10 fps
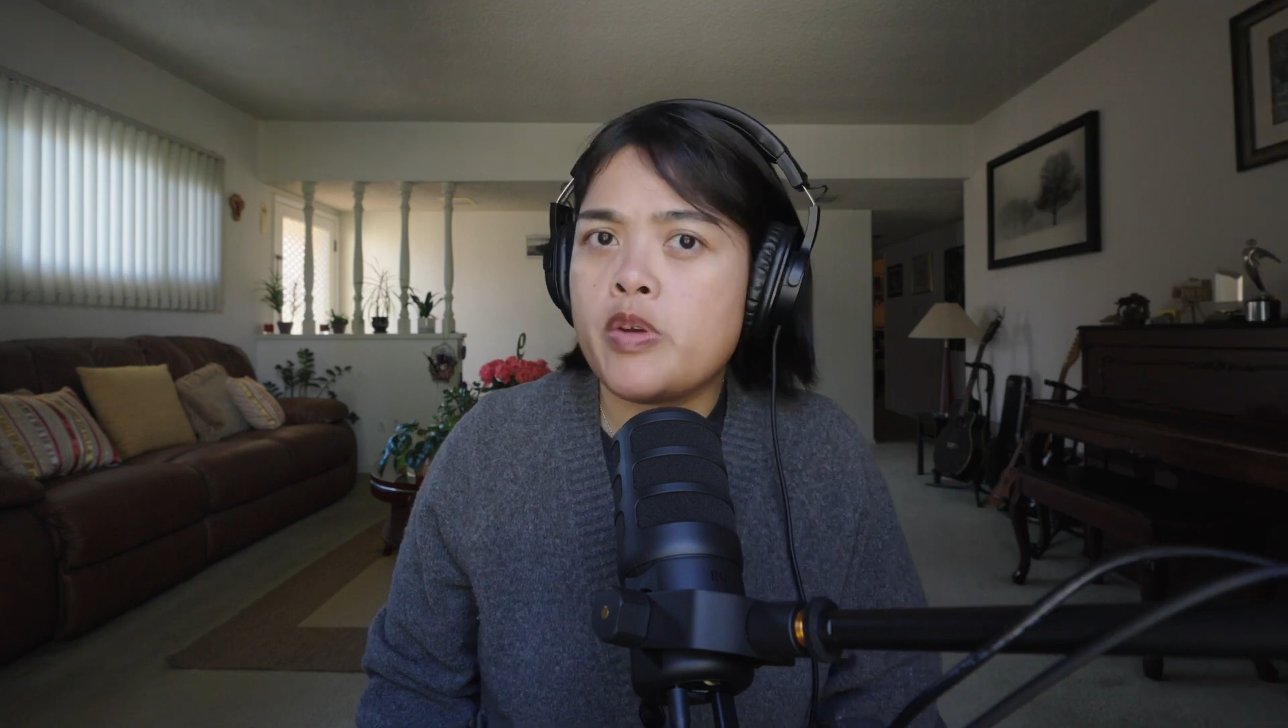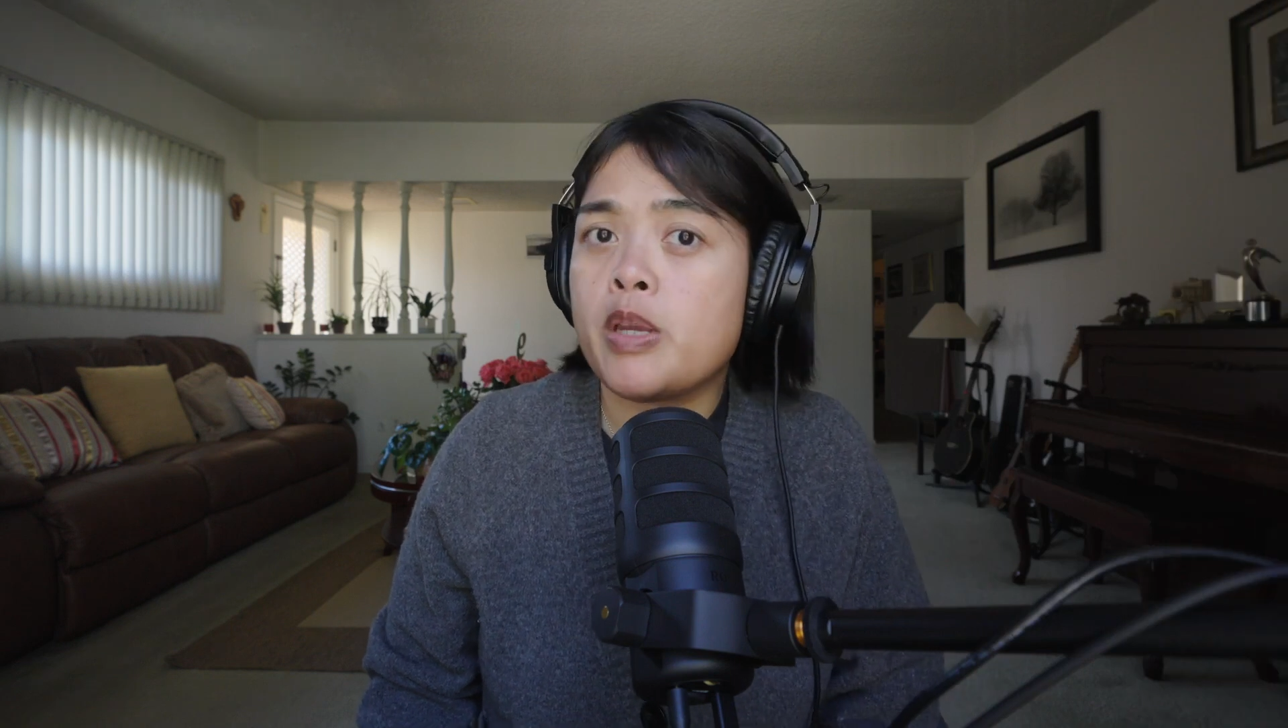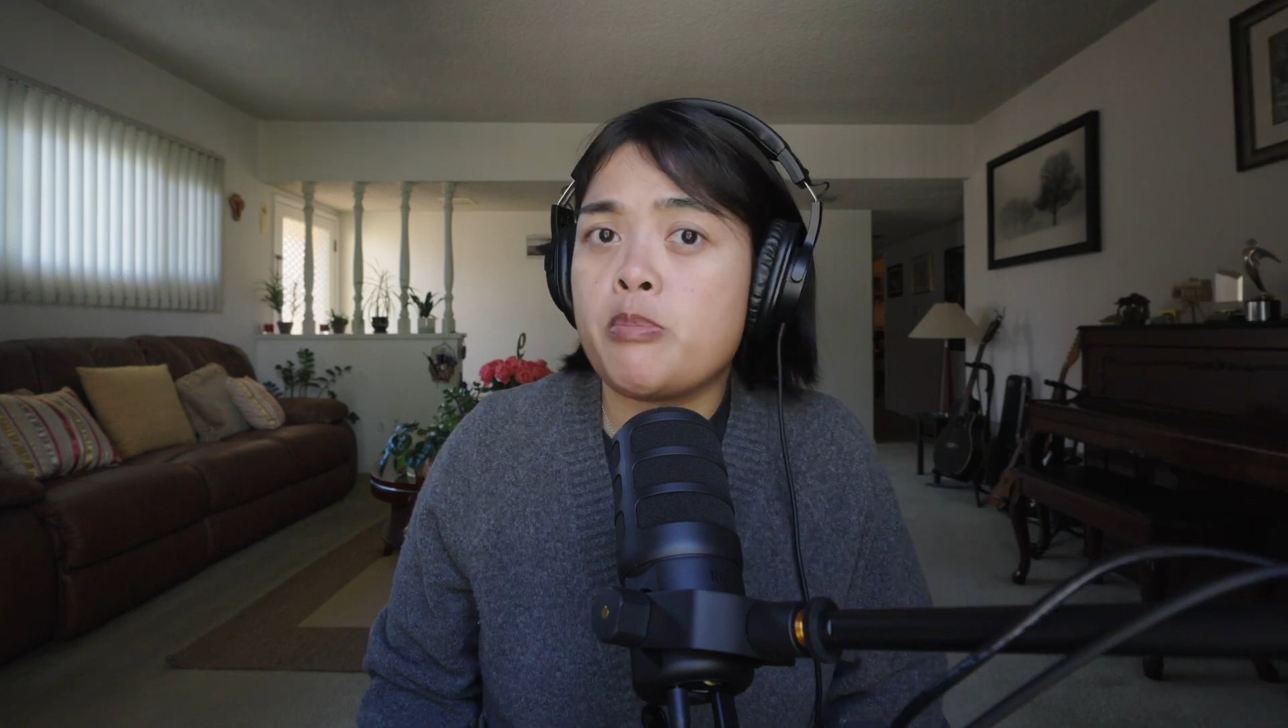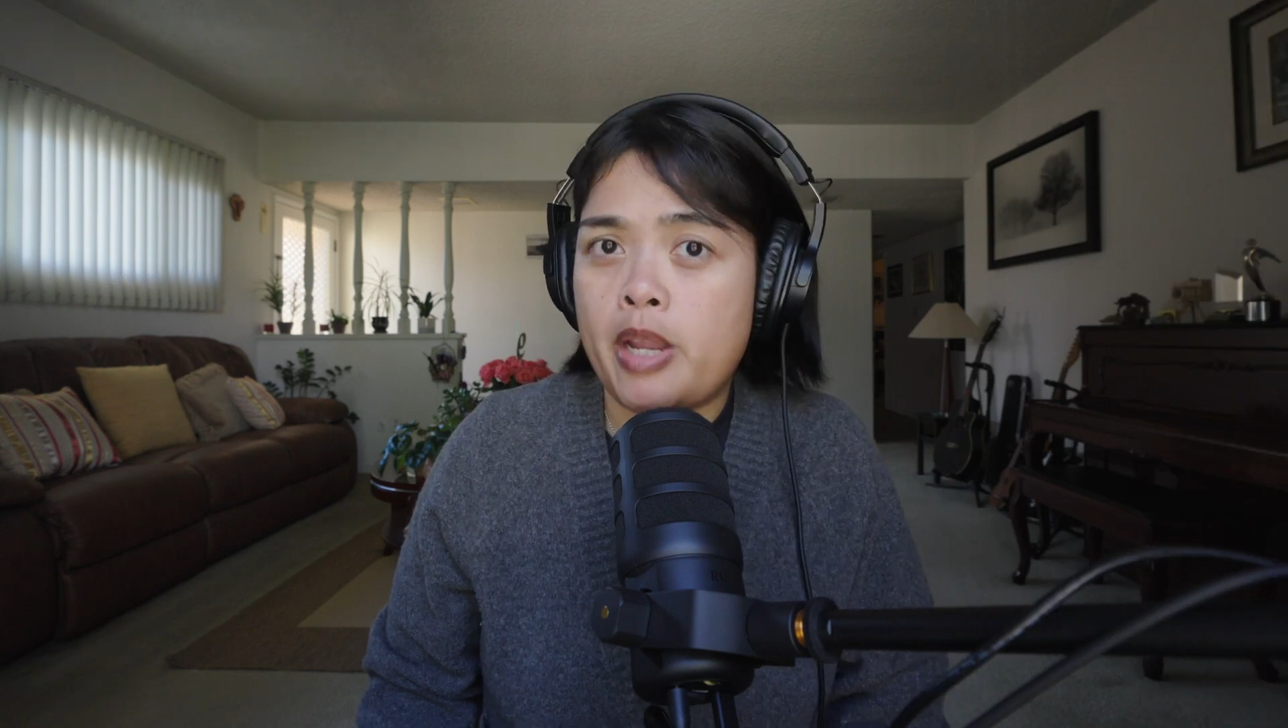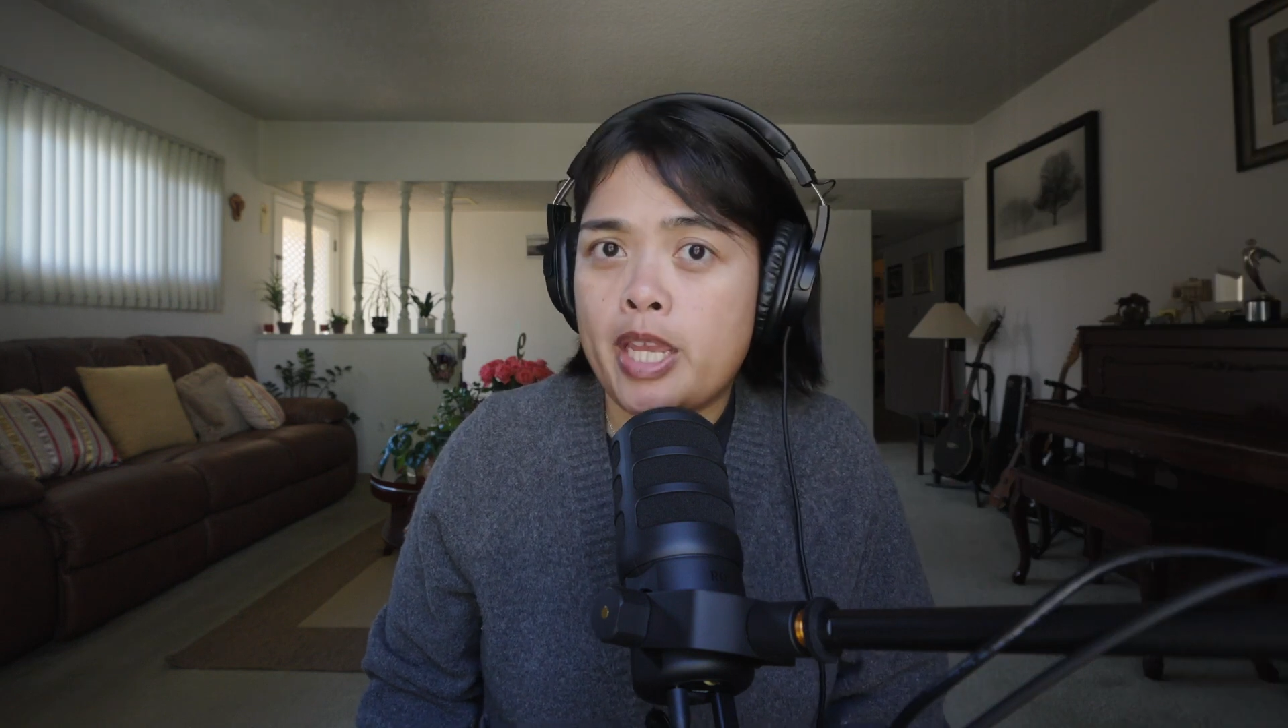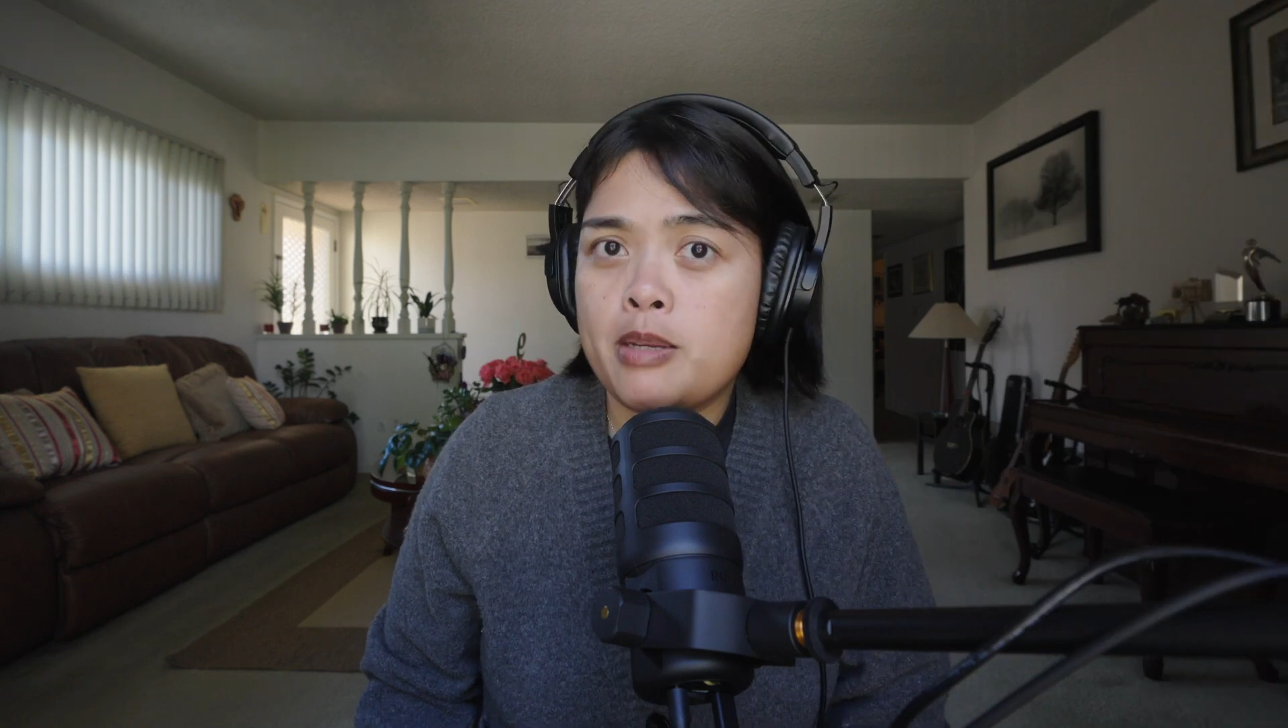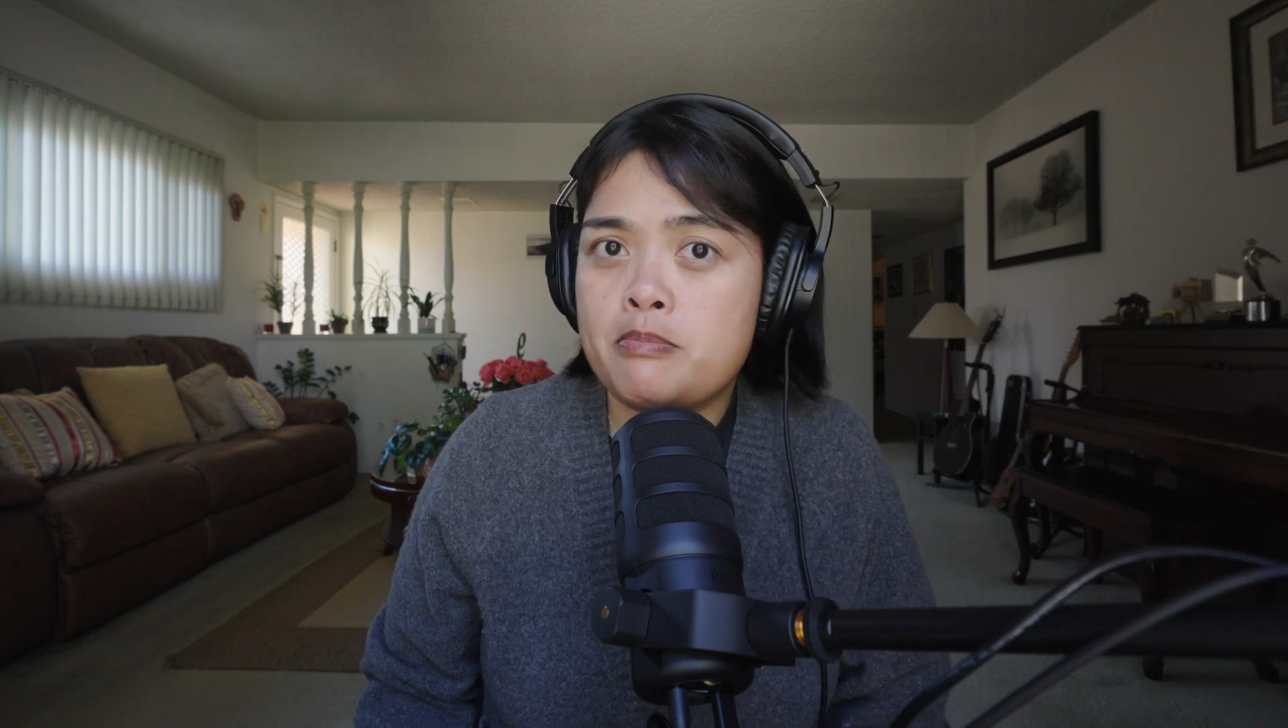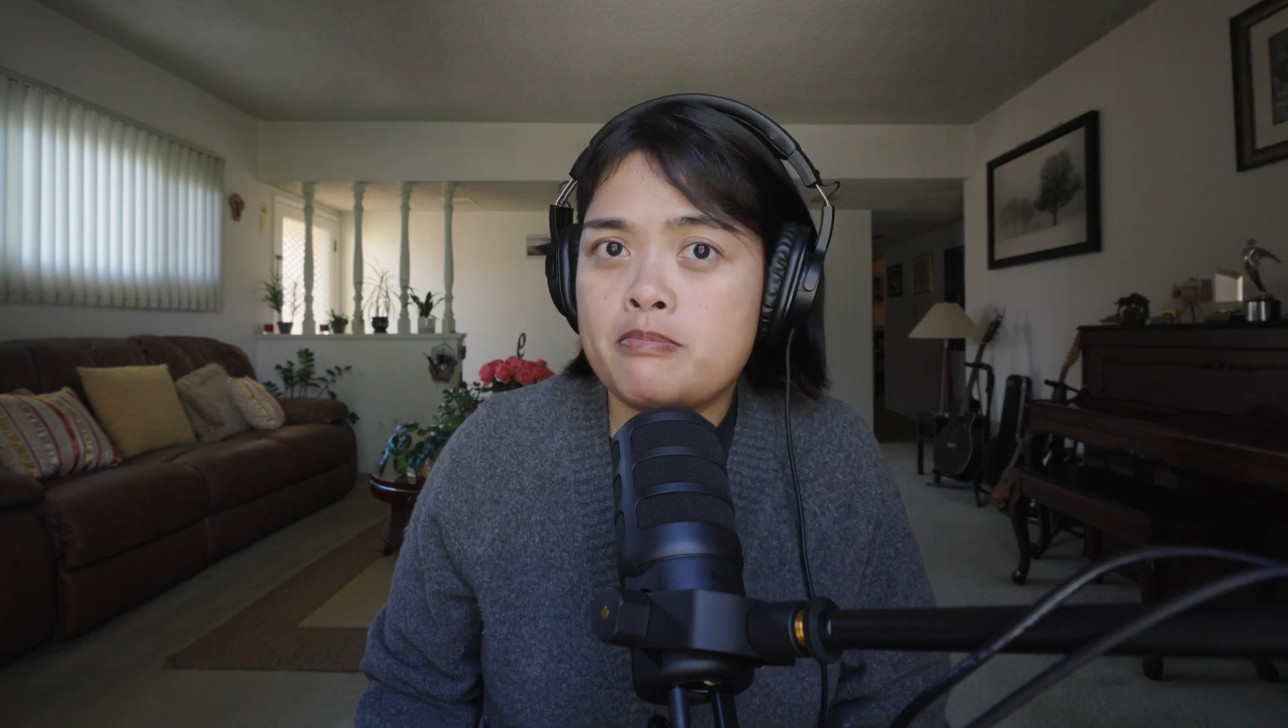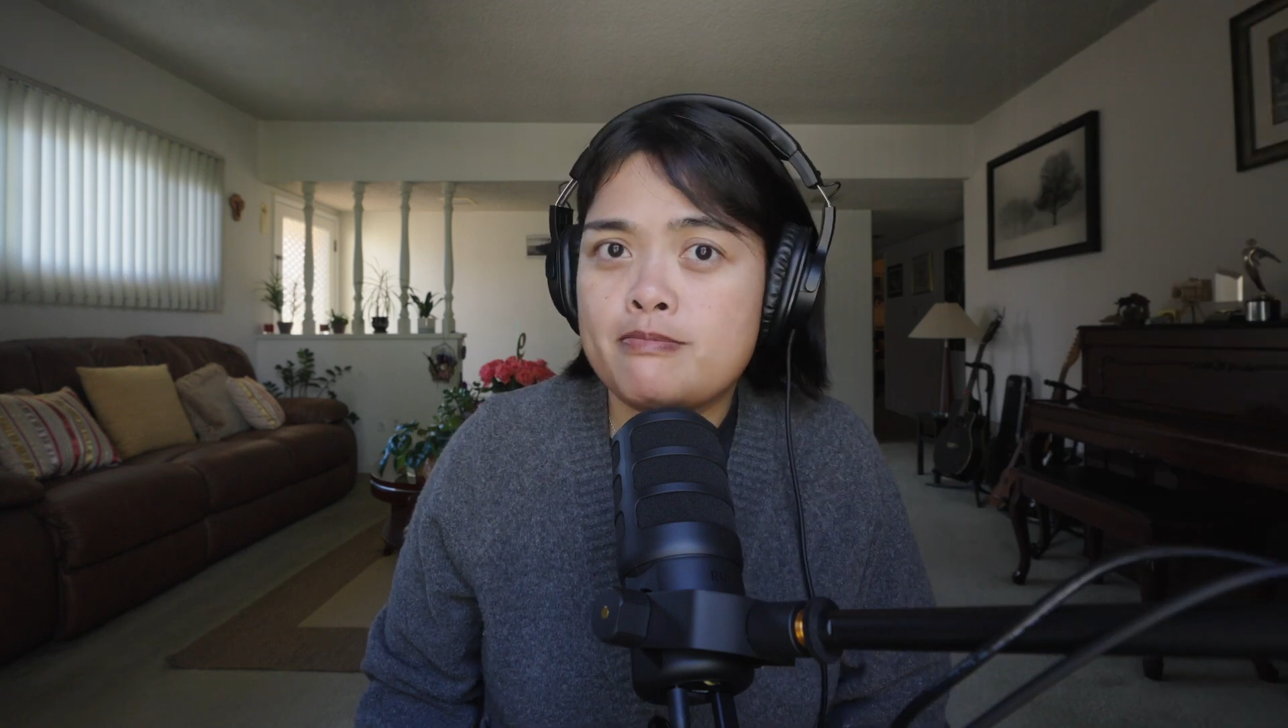quick break.